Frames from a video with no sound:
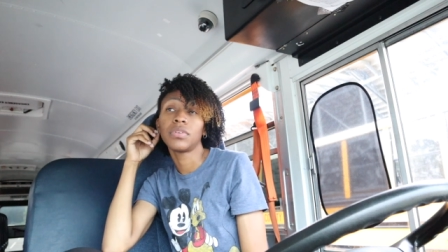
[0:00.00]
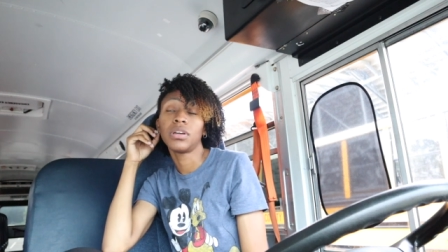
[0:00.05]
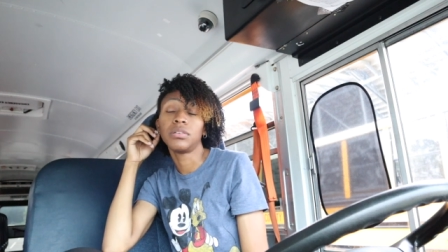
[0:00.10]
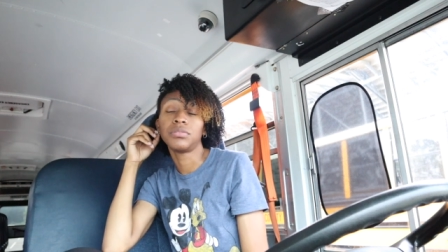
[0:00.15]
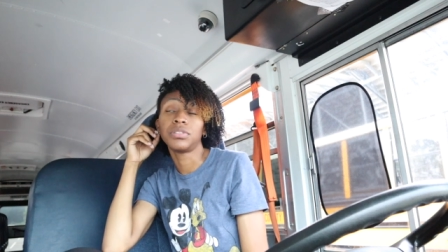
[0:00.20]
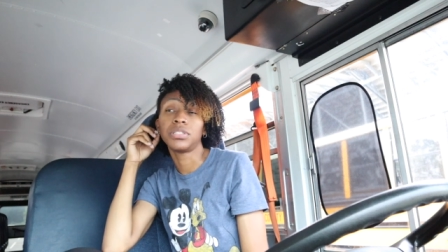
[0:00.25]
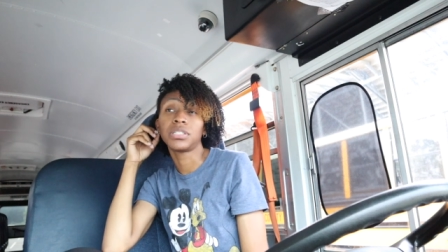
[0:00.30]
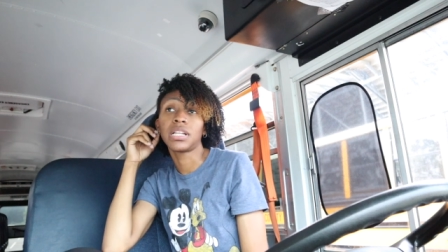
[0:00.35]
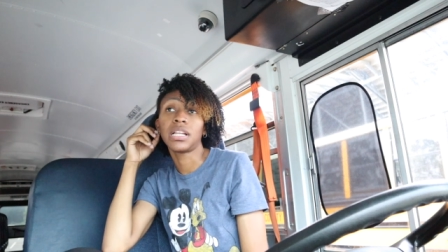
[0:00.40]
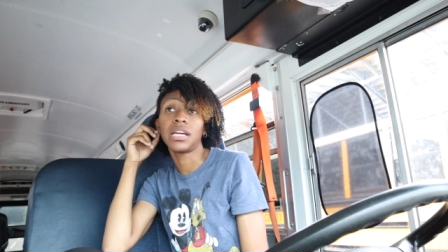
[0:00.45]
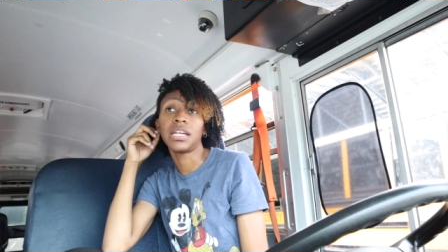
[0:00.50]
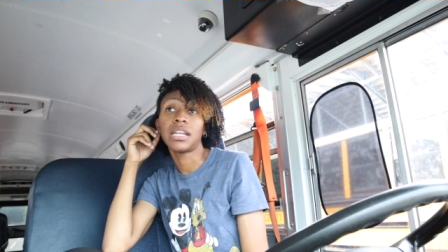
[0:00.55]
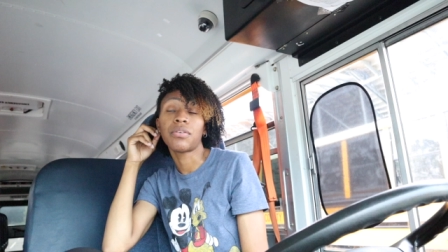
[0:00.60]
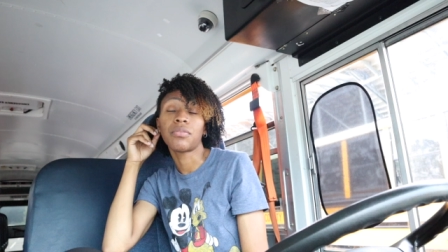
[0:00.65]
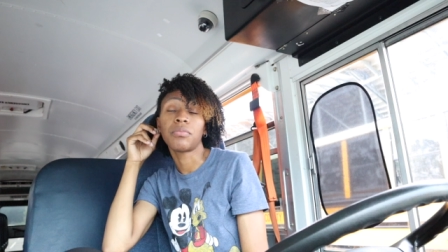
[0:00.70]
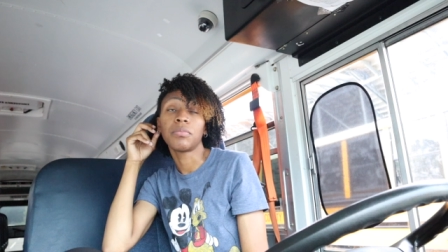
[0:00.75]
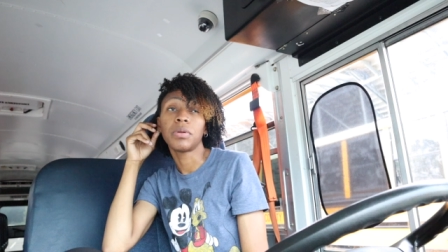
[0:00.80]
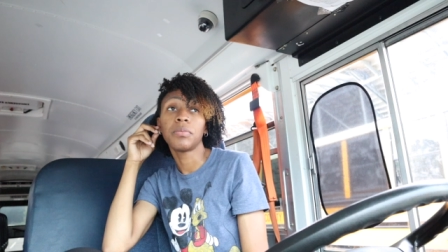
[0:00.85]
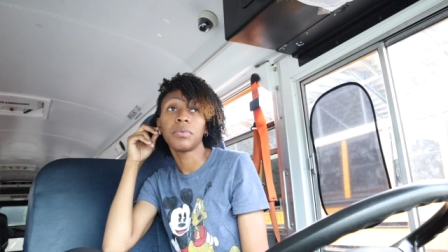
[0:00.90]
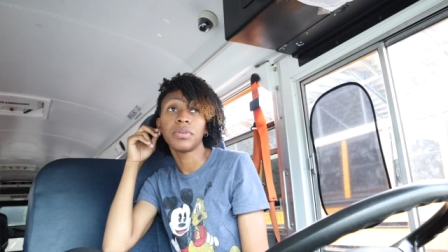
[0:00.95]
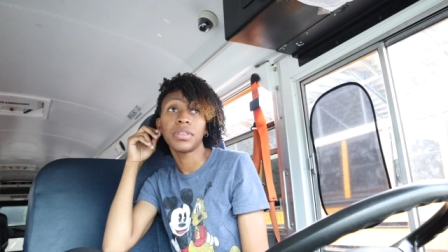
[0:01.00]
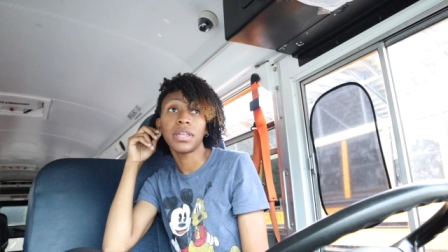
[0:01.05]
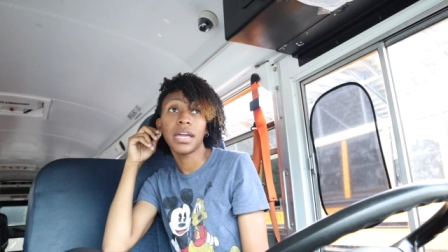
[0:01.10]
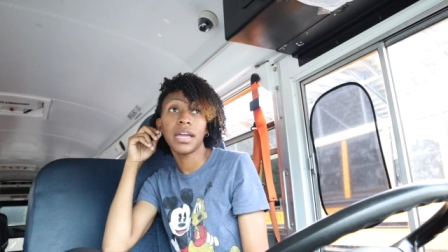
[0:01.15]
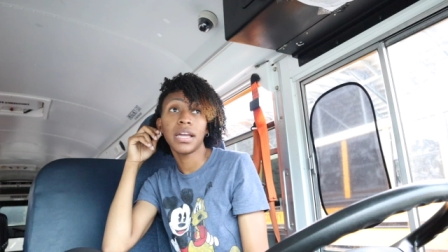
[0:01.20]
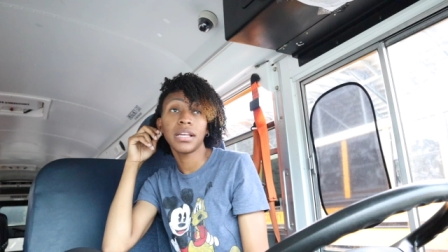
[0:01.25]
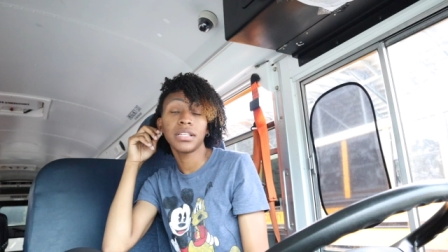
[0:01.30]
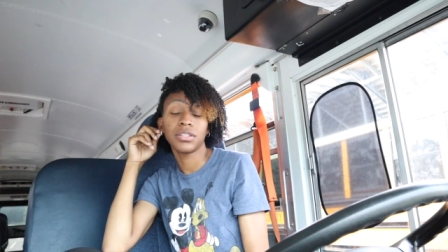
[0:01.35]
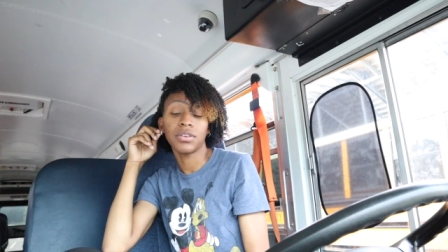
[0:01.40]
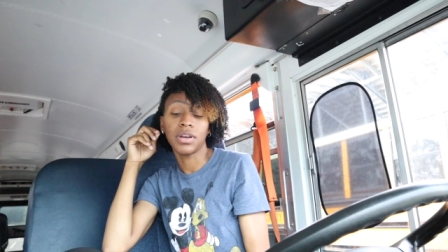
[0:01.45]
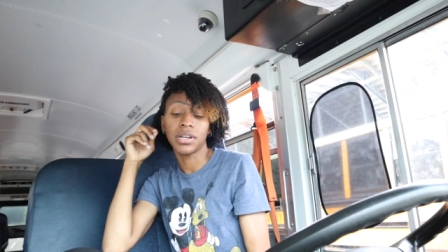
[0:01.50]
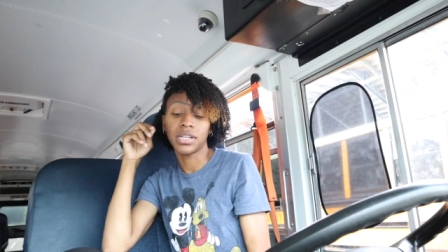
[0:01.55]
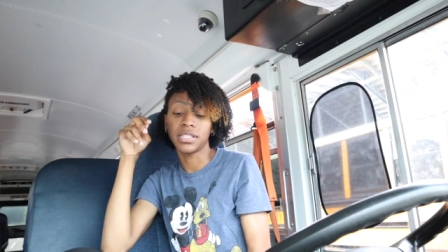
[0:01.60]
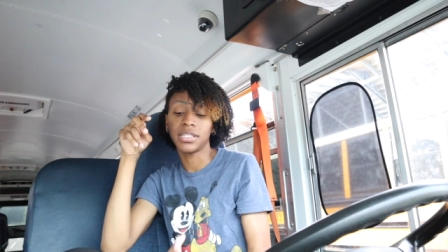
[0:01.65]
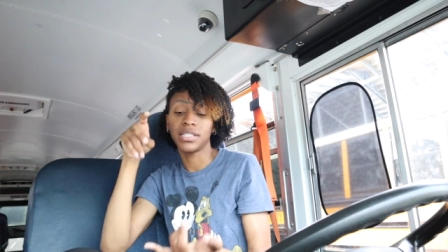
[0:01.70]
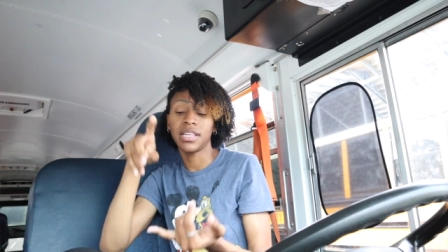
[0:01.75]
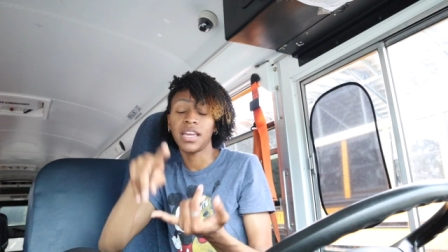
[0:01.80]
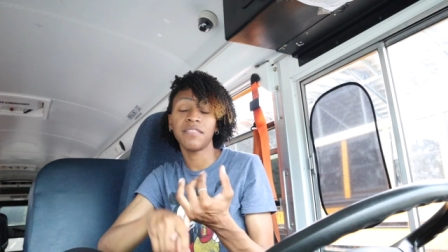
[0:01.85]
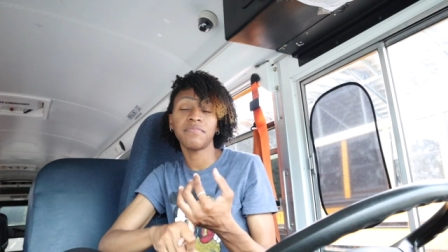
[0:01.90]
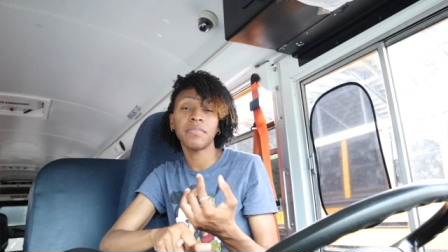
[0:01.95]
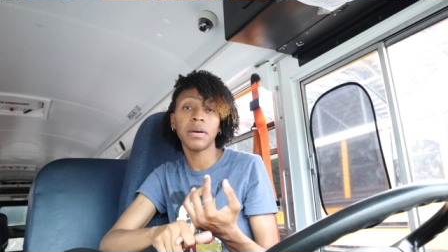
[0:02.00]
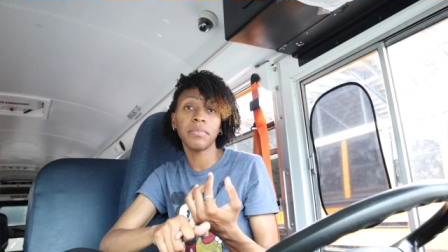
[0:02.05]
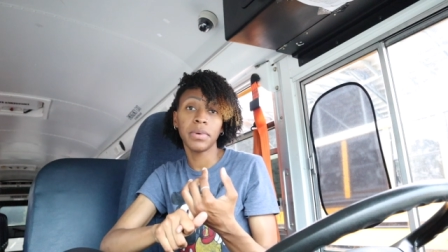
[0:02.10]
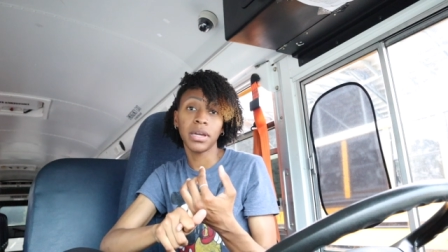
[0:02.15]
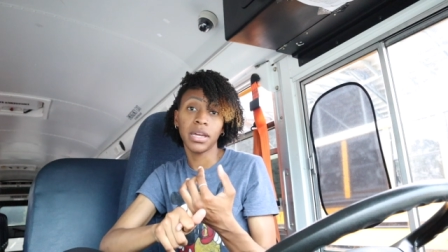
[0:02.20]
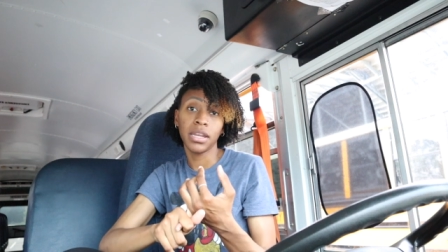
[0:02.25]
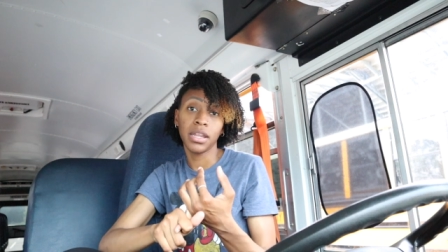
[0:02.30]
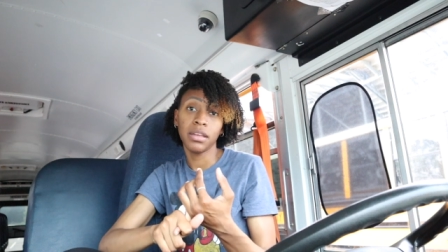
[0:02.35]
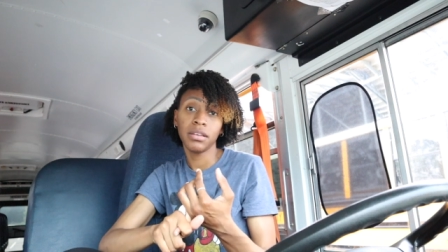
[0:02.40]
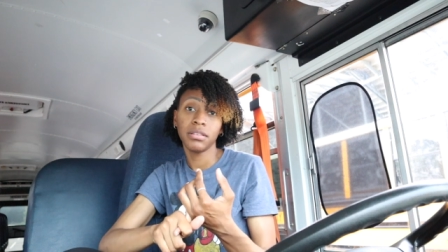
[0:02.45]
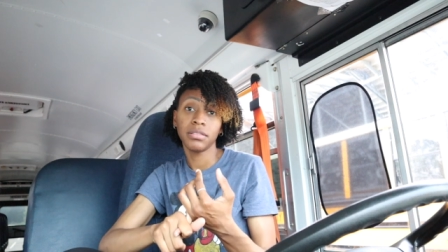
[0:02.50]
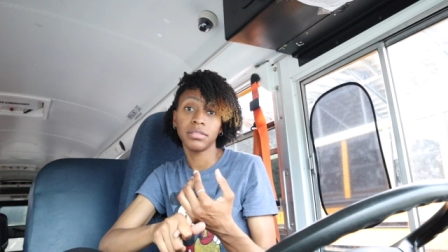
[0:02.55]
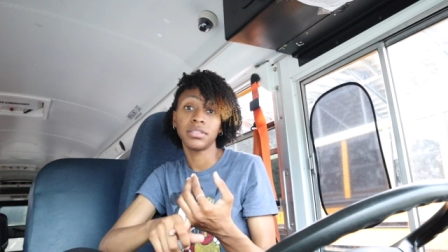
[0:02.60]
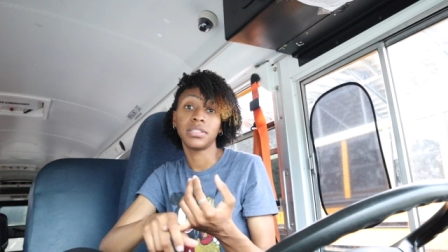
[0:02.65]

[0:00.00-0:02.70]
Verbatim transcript: I'm just glad I remembered that so I can save my money,